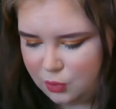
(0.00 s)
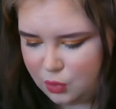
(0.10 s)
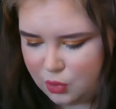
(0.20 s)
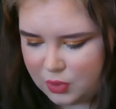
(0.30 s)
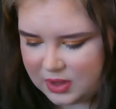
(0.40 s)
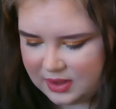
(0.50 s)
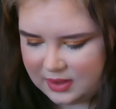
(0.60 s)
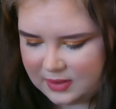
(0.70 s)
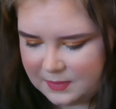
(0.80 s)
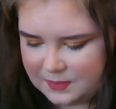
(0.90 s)

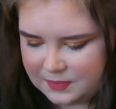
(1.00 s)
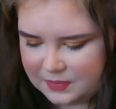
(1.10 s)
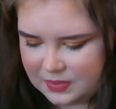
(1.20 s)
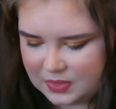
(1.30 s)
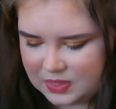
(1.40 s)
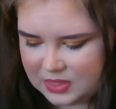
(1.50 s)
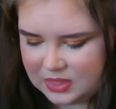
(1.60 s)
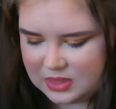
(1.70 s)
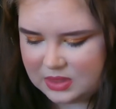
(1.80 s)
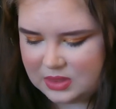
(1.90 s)
Okay.
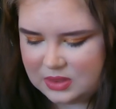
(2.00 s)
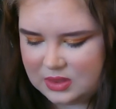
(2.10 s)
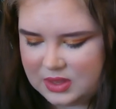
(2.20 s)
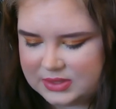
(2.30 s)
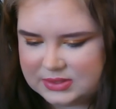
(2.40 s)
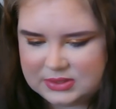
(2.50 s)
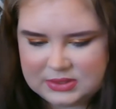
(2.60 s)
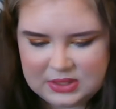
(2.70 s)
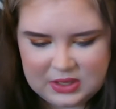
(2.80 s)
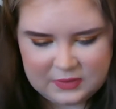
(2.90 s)
Let's
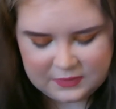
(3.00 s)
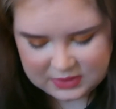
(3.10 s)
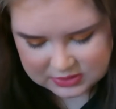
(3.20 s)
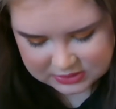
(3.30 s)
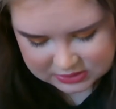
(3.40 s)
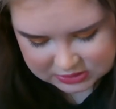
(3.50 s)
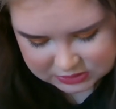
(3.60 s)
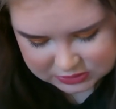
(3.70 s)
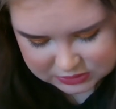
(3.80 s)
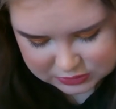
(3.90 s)
see if
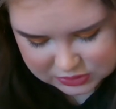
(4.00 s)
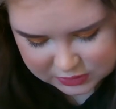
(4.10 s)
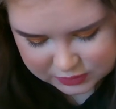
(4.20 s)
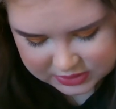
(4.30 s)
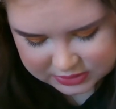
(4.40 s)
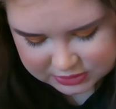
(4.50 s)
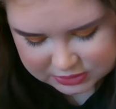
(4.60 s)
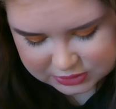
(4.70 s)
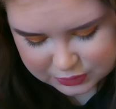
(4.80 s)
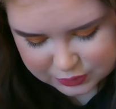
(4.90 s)
it's how it
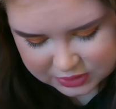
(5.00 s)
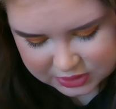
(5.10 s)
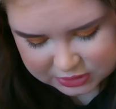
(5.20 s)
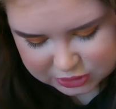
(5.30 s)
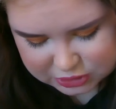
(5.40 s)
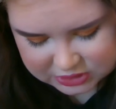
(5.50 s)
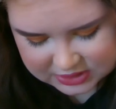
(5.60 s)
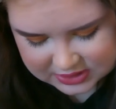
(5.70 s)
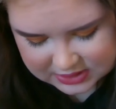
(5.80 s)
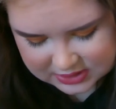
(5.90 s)

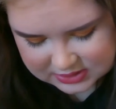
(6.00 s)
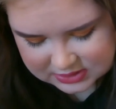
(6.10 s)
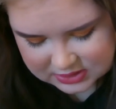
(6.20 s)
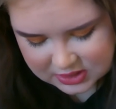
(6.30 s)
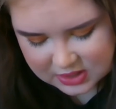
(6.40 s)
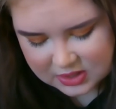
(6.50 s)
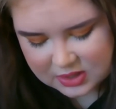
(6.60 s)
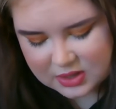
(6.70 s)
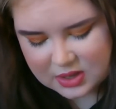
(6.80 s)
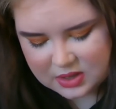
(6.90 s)
swatches.
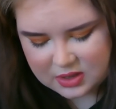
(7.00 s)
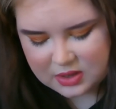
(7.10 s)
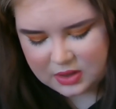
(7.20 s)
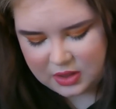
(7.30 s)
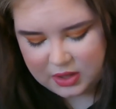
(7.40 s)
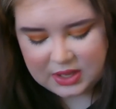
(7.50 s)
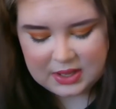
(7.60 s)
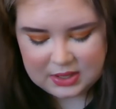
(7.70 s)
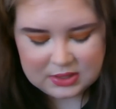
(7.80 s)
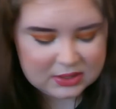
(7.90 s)

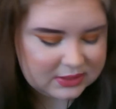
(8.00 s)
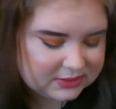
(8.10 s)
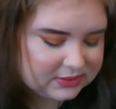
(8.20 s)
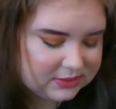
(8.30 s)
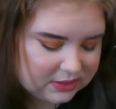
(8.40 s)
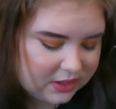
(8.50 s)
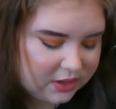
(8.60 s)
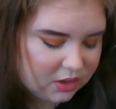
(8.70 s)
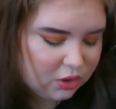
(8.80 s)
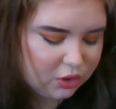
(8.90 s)
Again, it's
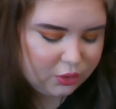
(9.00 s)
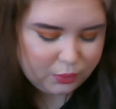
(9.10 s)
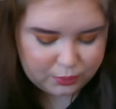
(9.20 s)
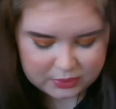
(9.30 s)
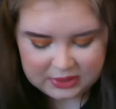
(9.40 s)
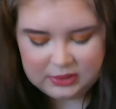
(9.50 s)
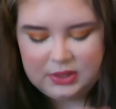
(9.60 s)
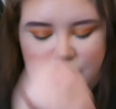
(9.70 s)
gonna go really